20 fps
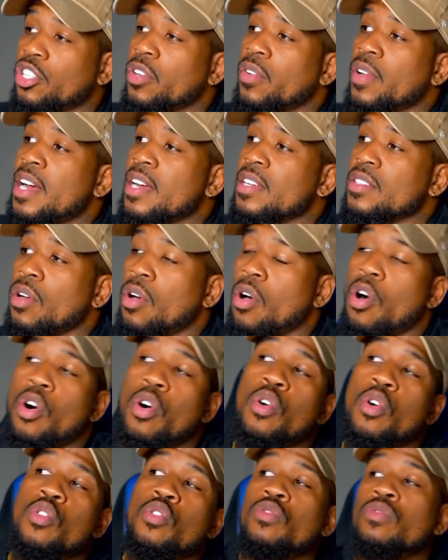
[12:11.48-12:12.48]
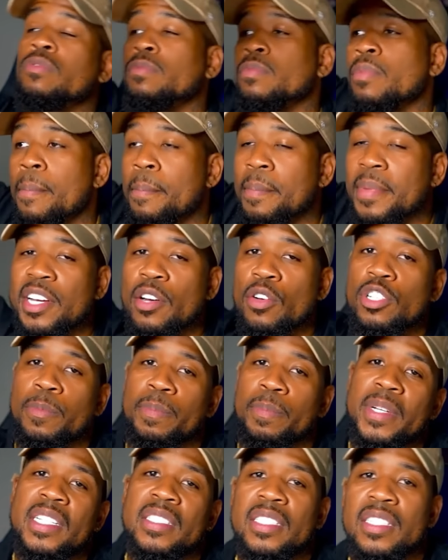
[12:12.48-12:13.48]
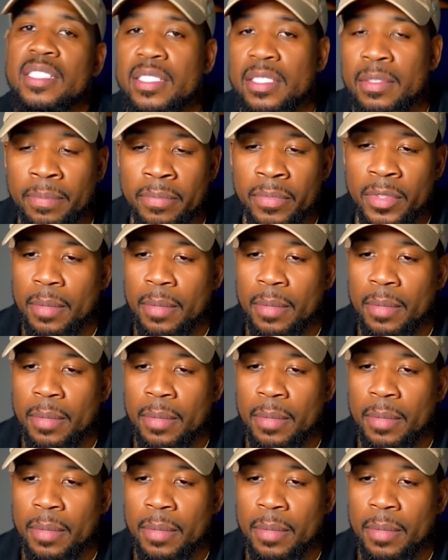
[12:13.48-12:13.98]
generalize a whole male species?